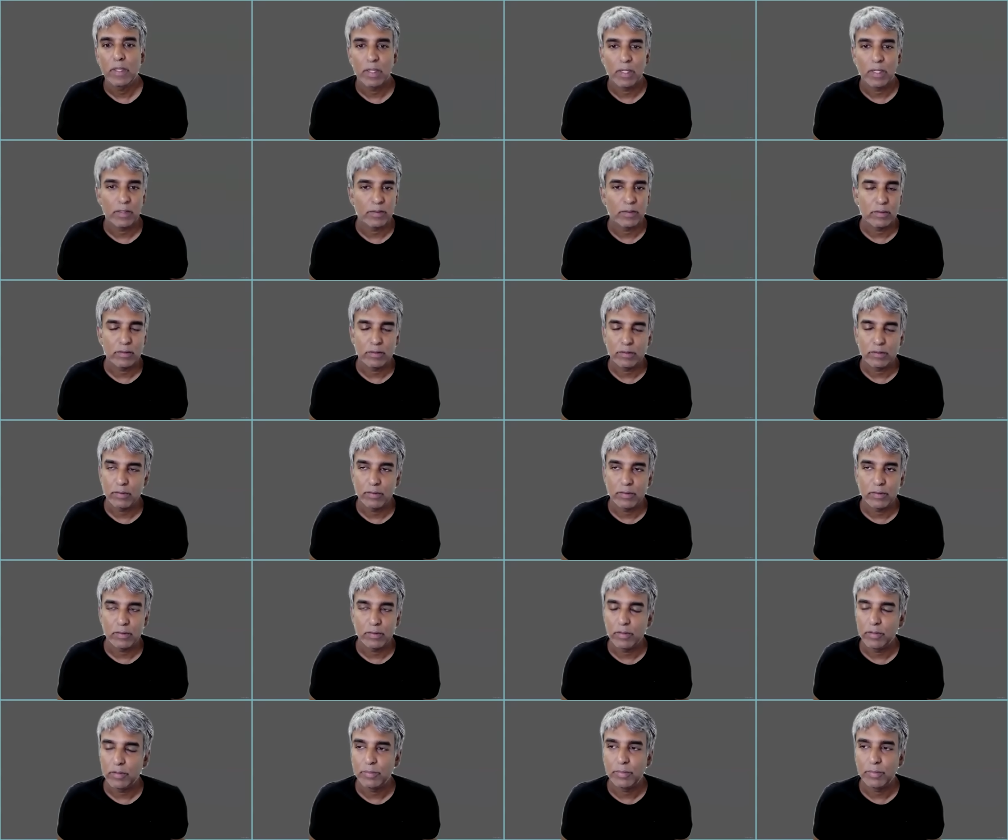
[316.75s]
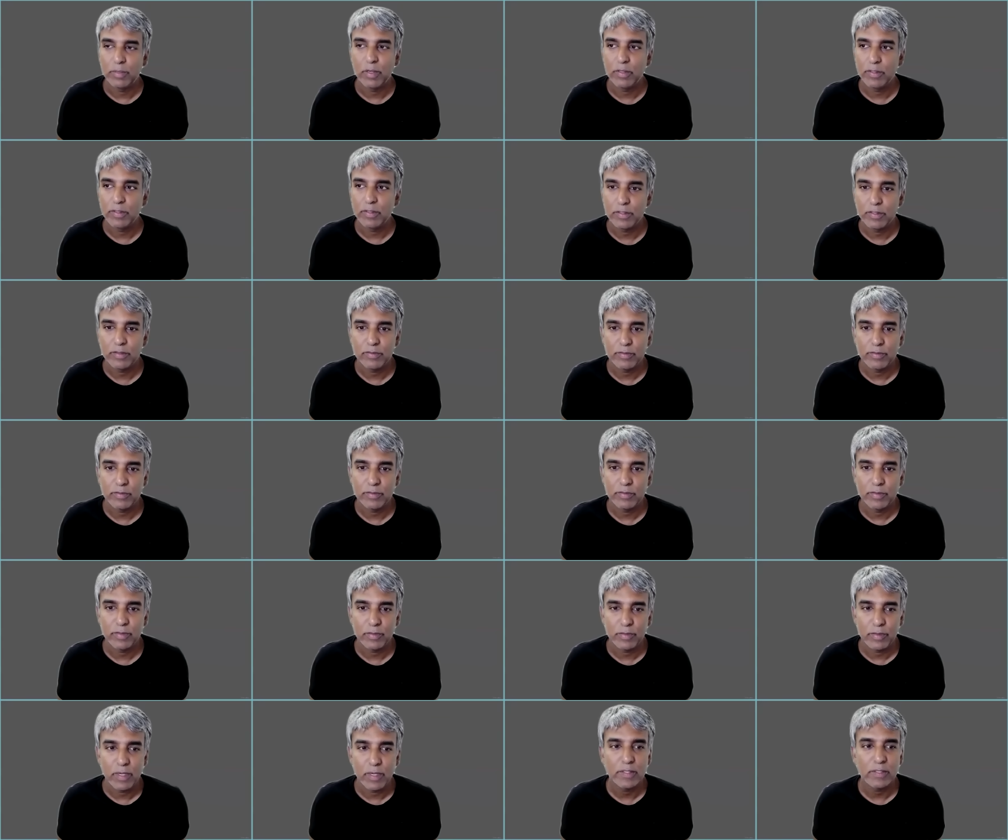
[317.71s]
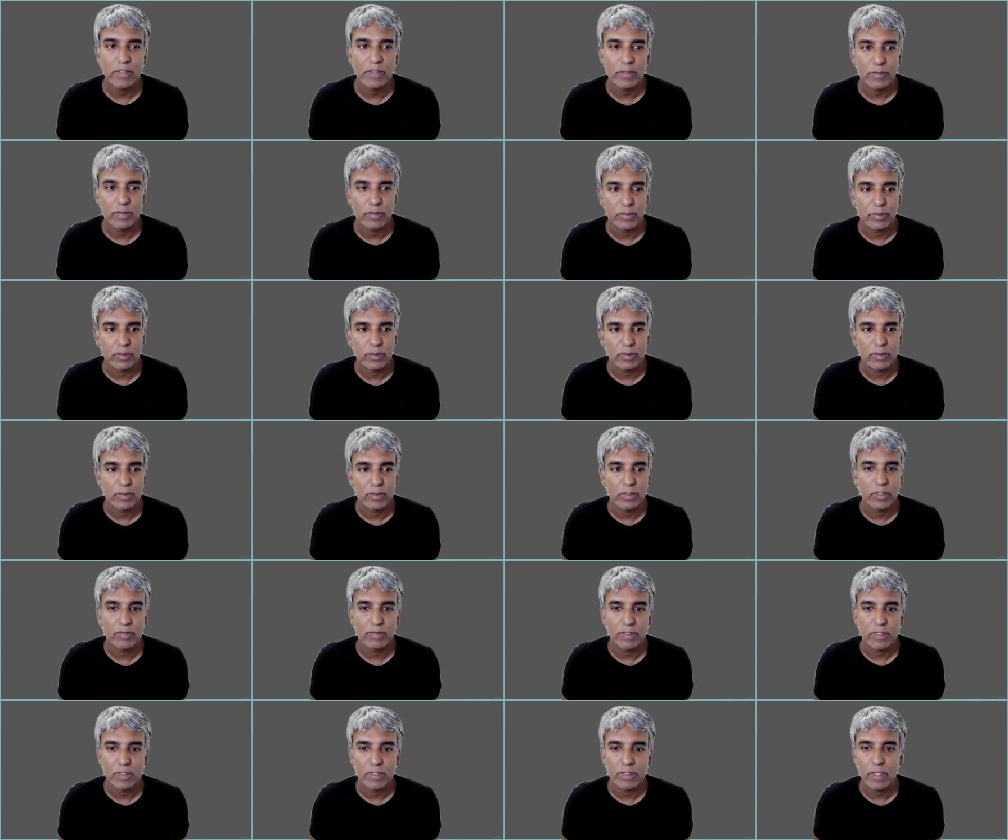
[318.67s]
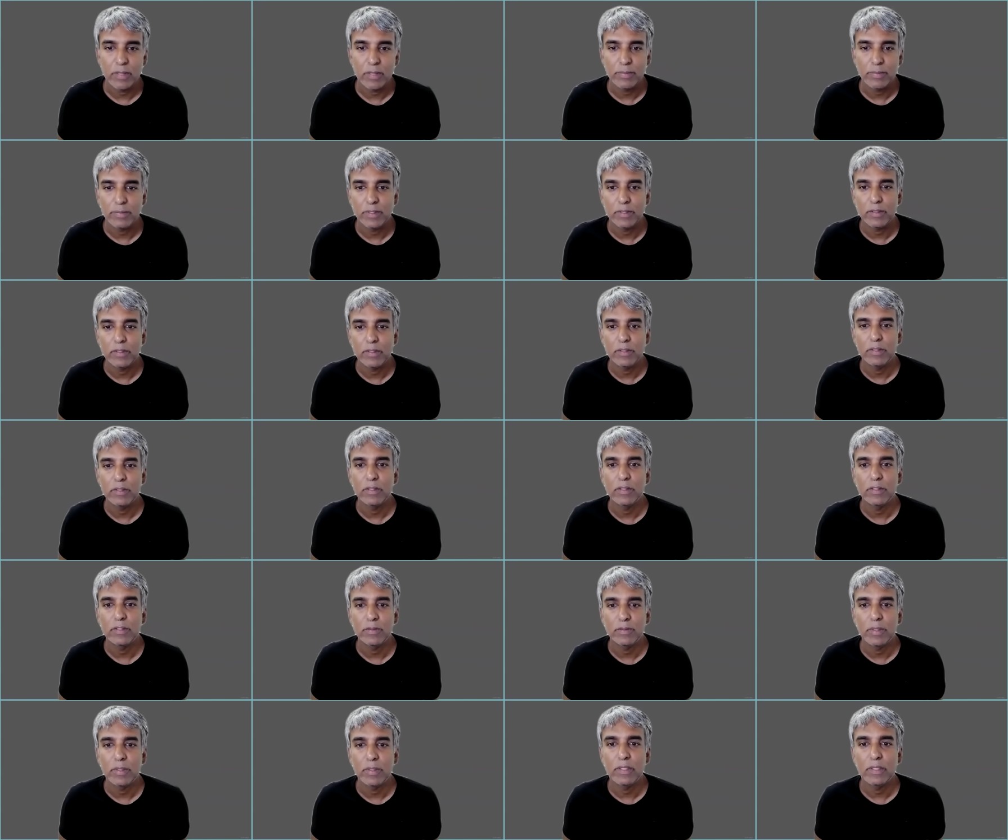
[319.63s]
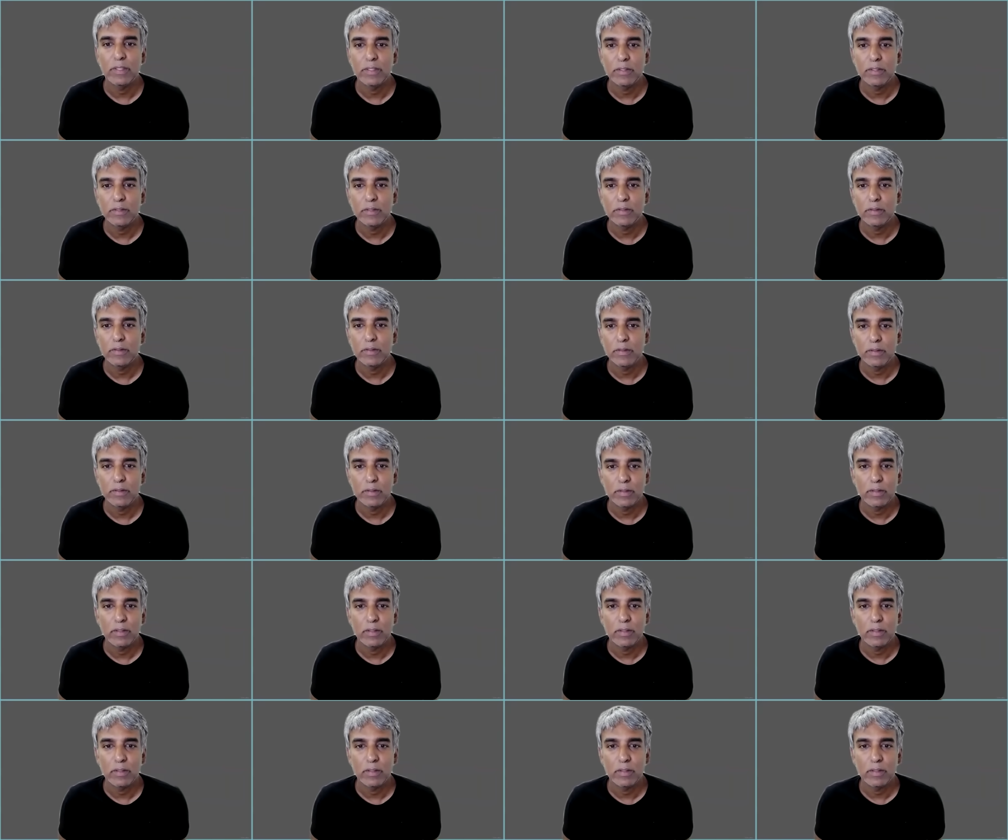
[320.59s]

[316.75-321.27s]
and good parts of the rest of the world have accepted that the Israelis